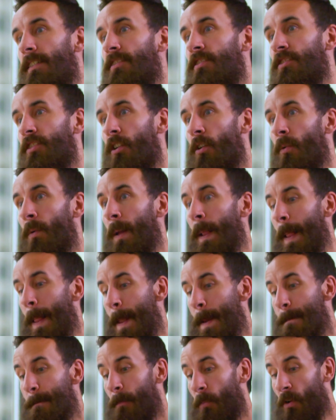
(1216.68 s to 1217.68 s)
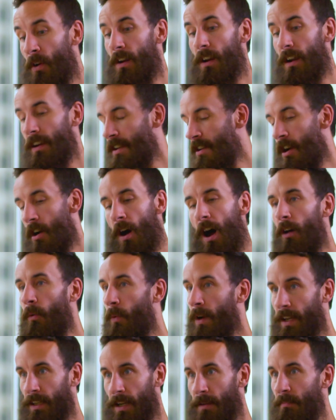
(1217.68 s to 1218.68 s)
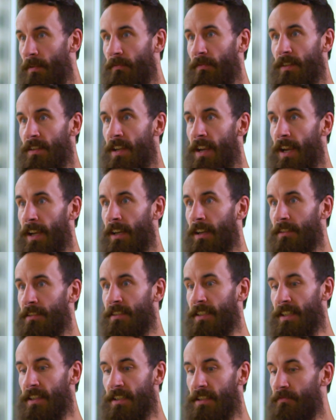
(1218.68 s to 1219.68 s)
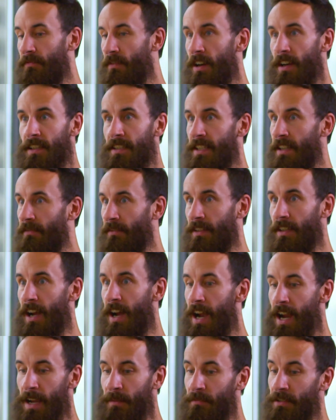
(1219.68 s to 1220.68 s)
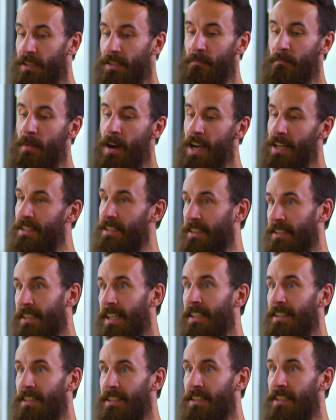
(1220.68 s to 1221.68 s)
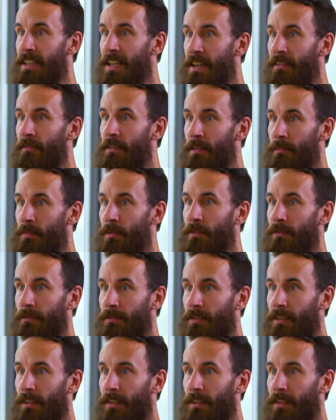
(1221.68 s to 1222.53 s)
So, I'll wake up every day and I'll say this phrase 7 times. It's my success is inevitable.